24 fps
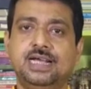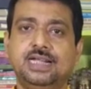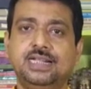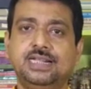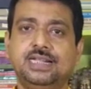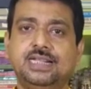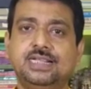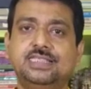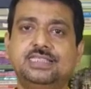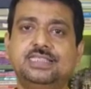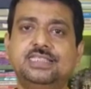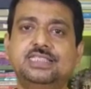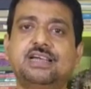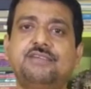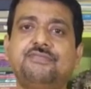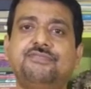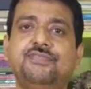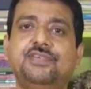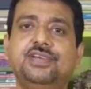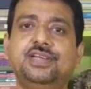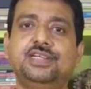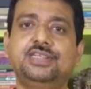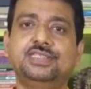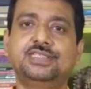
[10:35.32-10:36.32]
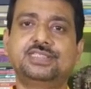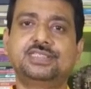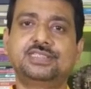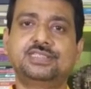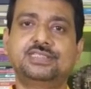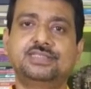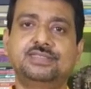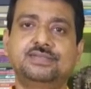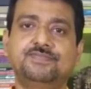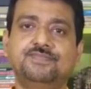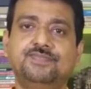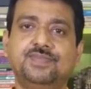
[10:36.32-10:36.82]
the
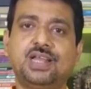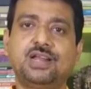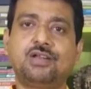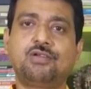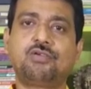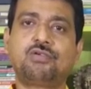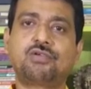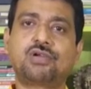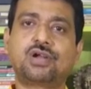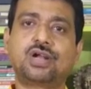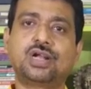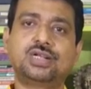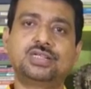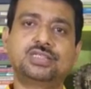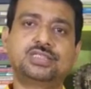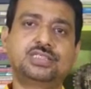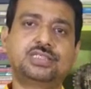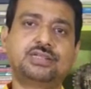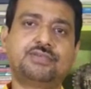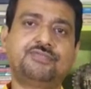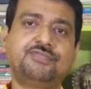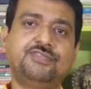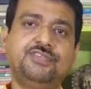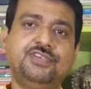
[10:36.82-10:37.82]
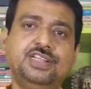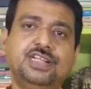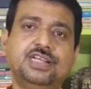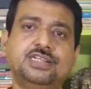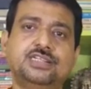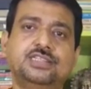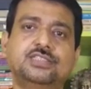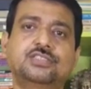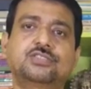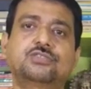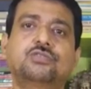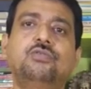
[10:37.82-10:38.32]
chaplets, the laurels, the
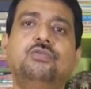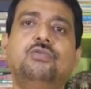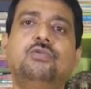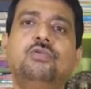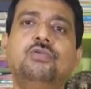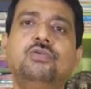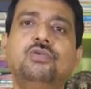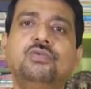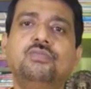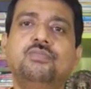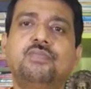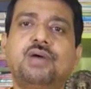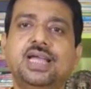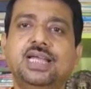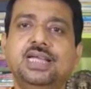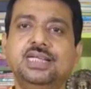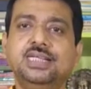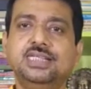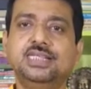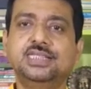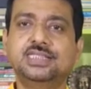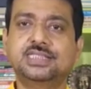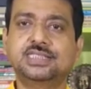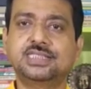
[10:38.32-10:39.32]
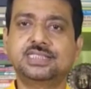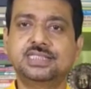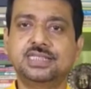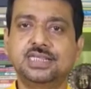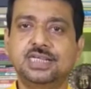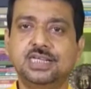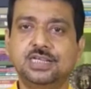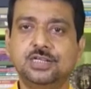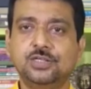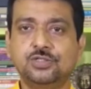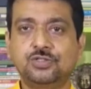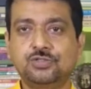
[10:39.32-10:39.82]
feathers worn by his
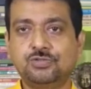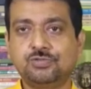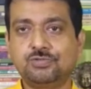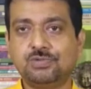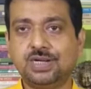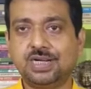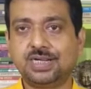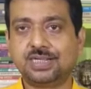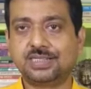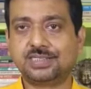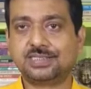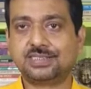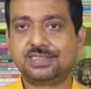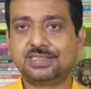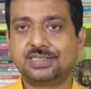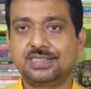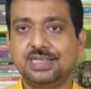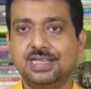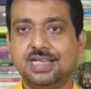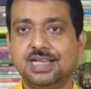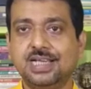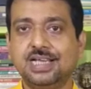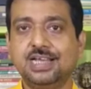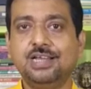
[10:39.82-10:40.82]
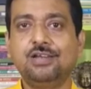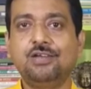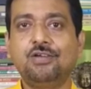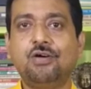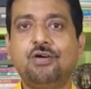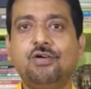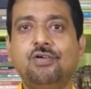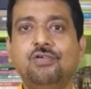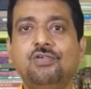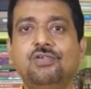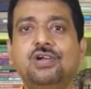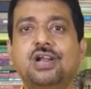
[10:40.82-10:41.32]
students in
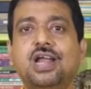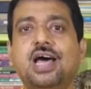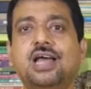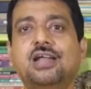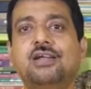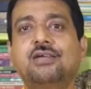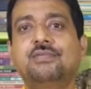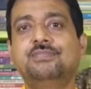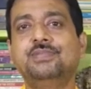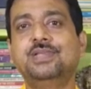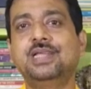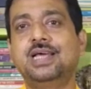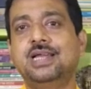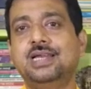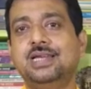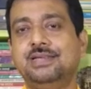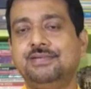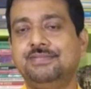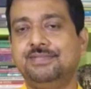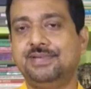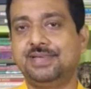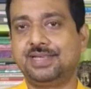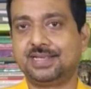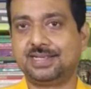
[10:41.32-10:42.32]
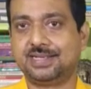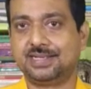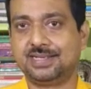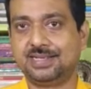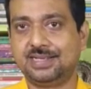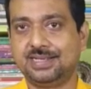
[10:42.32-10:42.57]
long run of their living.